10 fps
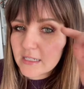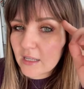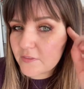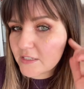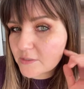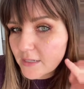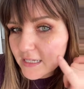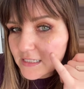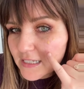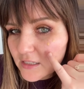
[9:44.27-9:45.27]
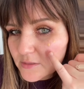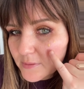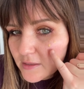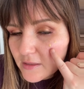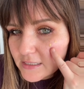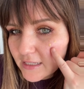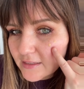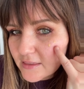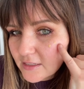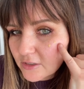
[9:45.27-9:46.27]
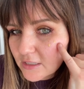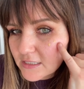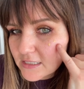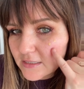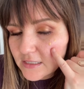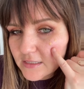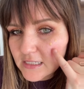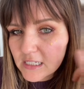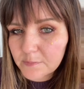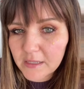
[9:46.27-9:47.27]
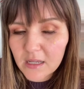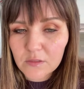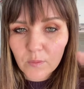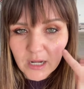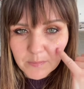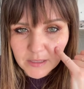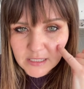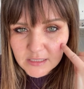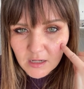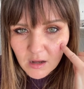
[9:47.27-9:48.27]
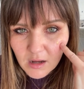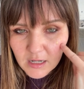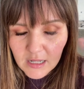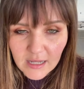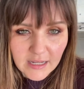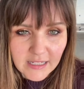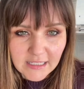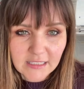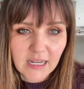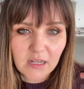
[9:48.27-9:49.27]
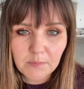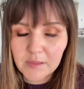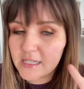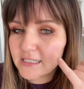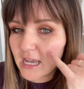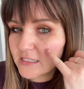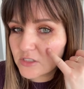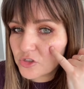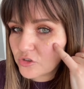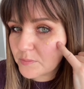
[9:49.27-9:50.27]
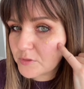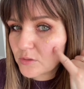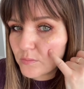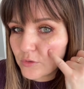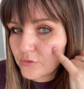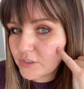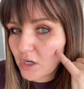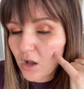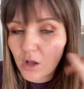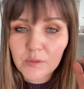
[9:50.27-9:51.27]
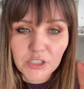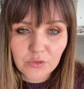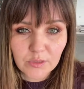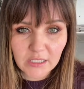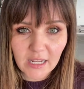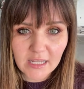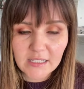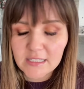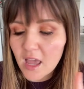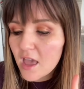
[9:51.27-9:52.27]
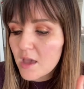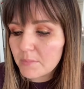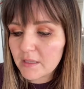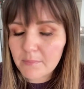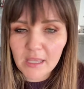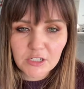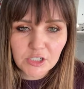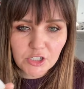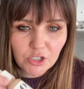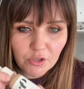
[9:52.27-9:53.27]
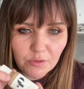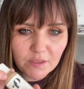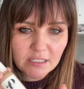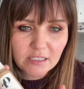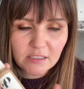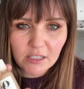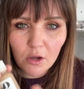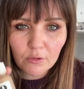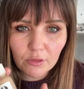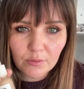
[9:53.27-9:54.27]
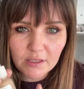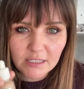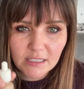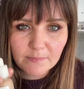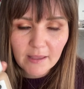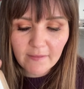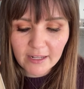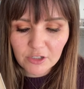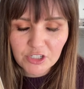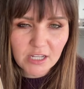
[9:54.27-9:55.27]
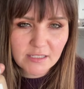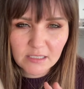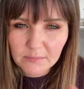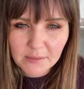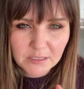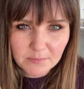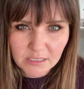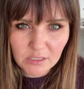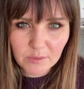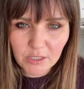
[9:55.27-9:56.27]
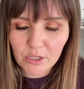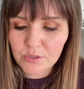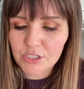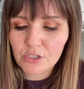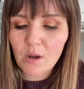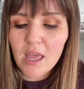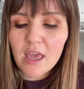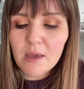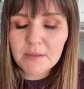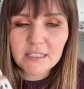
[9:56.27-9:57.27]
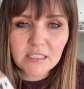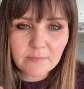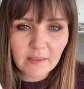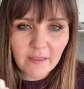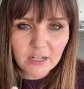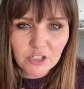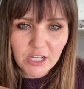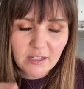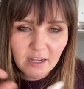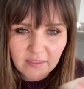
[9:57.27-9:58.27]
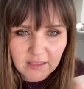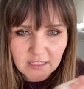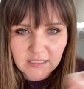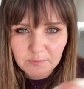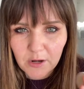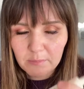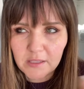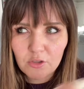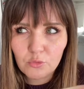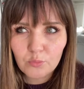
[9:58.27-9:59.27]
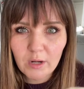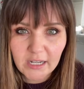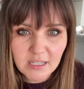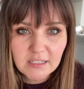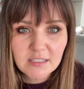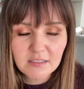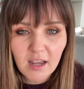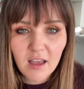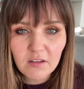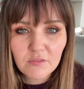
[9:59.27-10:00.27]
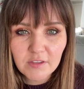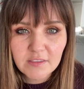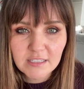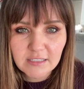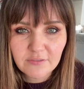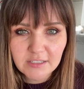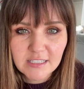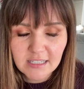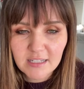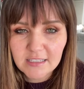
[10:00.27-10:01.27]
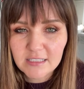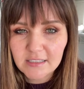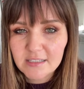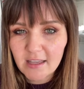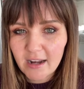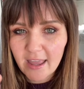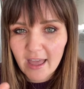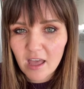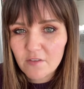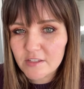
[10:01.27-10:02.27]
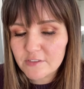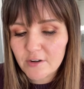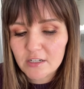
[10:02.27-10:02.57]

Now, this one I can tell is one of the slightly thicker consistencies because when I placed it on, it has stayed in place. It hasn't dripped or moved at all, which is really nice. But let me actually show you. This is the 03. This is my lighter shade. Sometimes I'll mix it with the 02, but this is my lighter shade, and I think this is probably the runniest of the different skin tints that I have as far